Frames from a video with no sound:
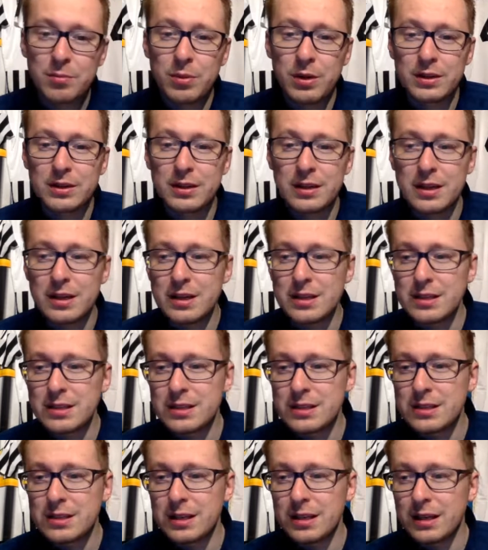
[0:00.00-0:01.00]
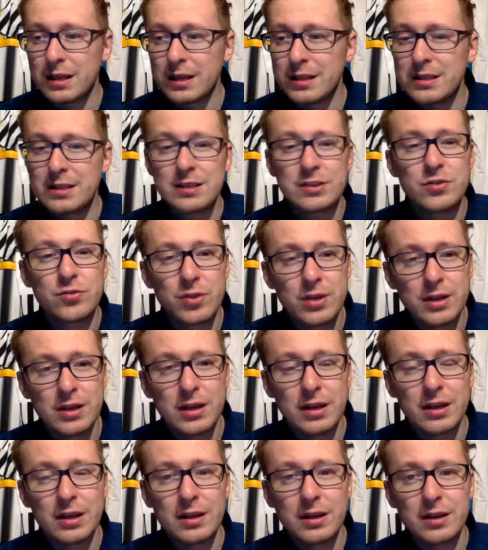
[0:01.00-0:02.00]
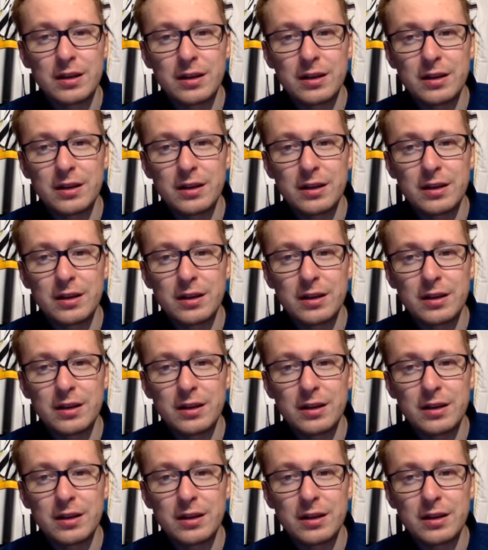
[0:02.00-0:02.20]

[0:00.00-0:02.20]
but it's an intriguing